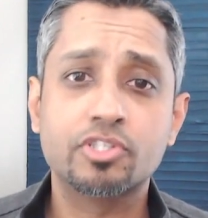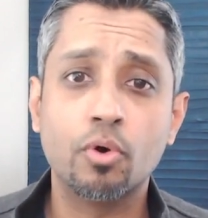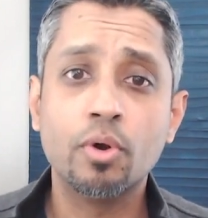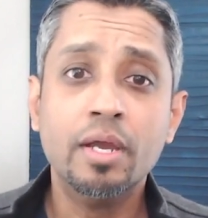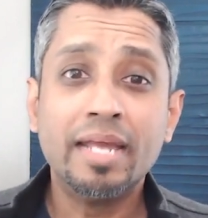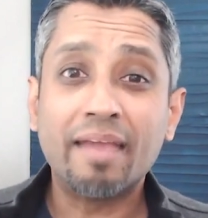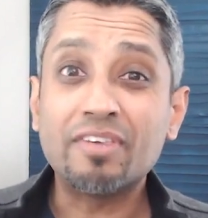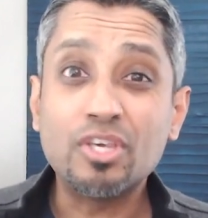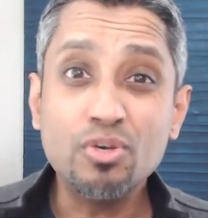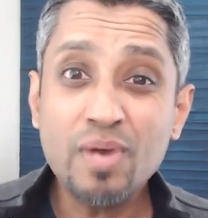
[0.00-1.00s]
So if
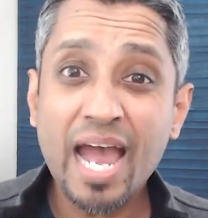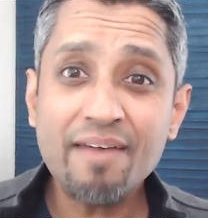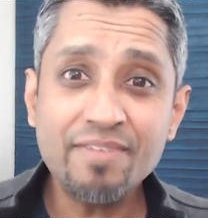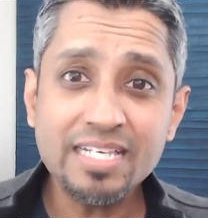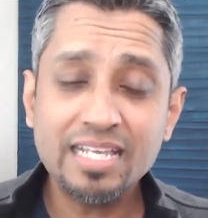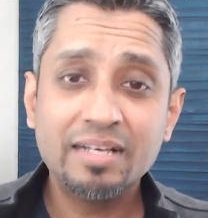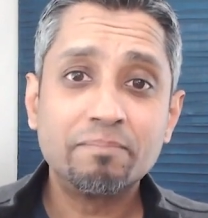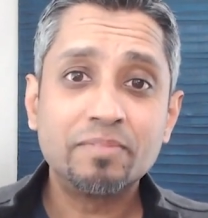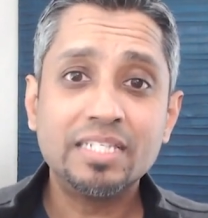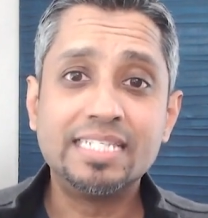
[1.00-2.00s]
you haven't
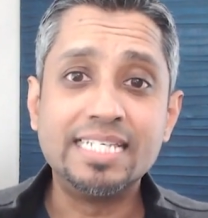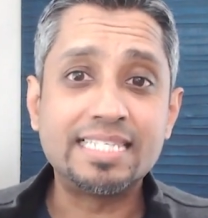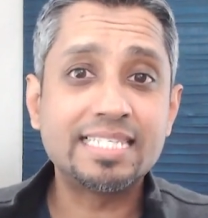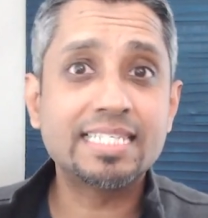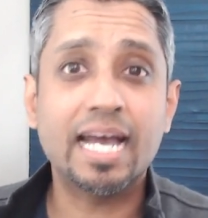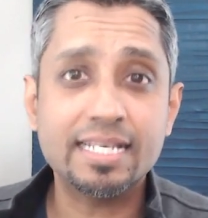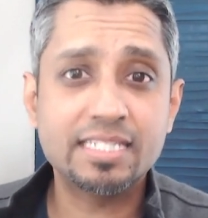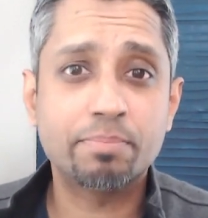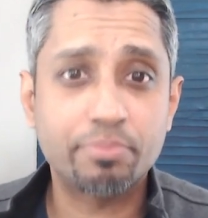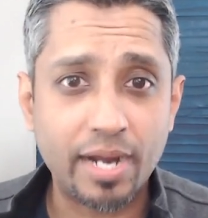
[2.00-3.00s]

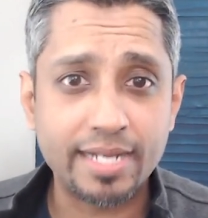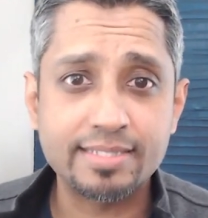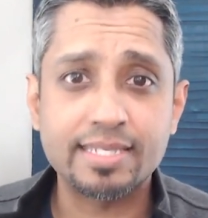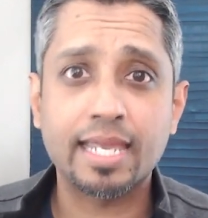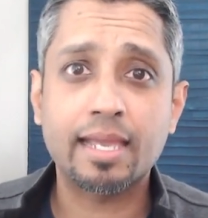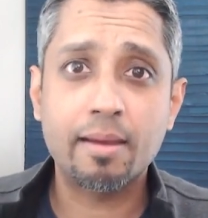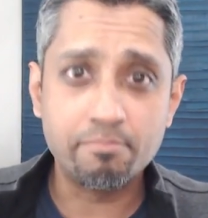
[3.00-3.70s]
discussed pricing,